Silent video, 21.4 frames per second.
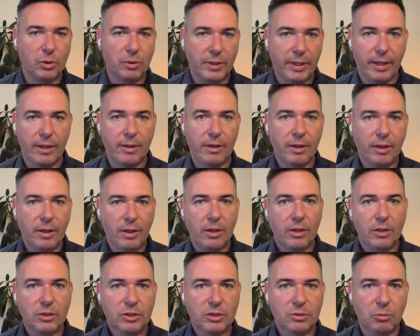will get
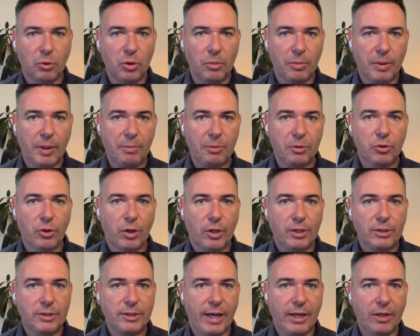smaller people
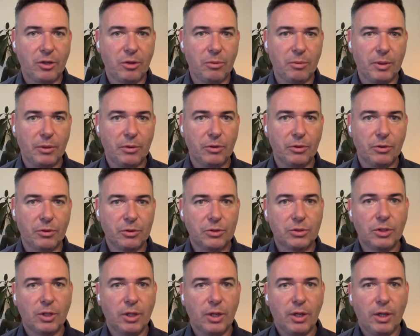trying to attack you
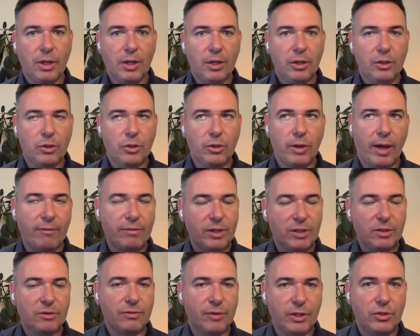because you have
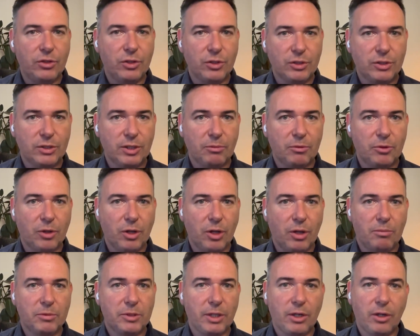this vision
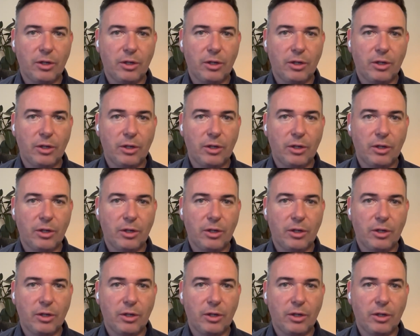sometimes.